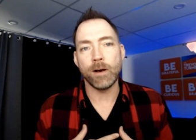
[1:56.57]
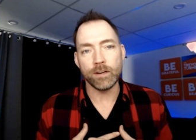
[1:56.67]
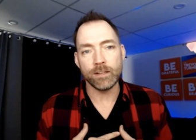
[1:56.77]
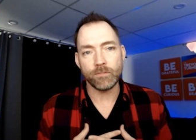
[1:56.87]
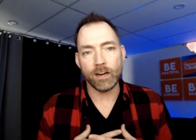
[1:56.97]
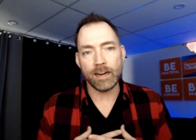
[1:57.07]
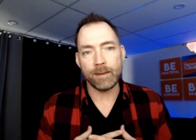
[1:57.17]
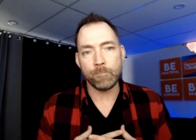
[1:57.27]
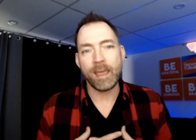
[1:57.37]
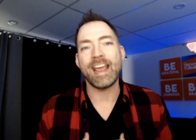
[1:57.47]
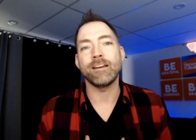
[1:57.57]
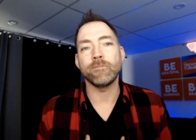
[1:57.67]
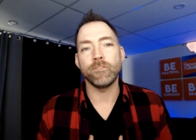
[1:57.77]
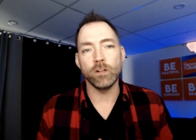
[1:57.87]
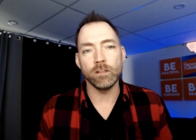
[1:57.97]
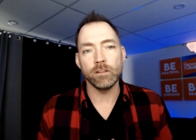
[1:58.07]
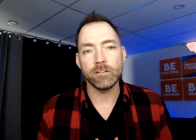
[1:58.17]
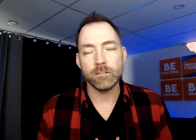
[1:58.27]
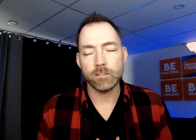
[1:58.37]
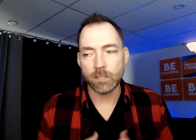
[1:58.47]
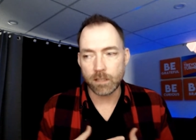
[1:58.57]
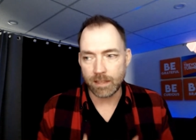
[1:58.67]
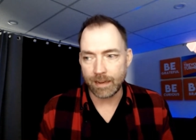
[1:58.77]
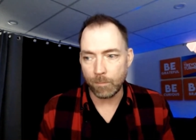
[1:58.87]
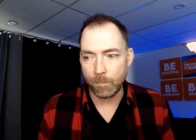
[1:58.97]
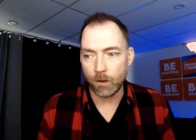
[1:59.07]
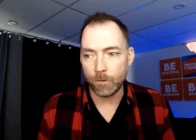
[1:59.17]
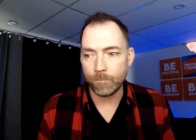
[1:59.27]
It's very painful to think about.